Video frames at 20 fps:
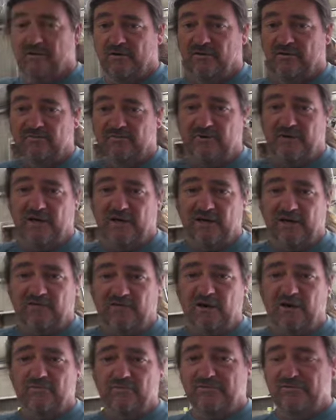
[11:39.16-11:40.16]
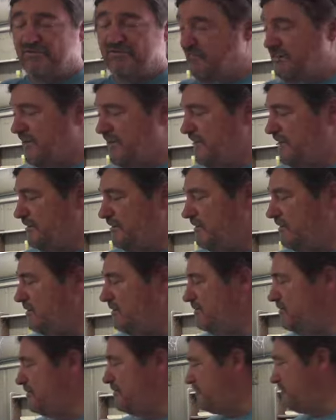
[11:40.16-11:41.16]
3 leg ropes, and
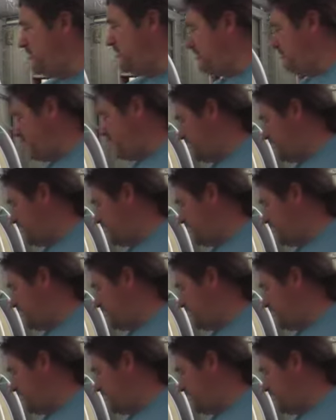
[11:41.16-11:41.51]
I'll throw in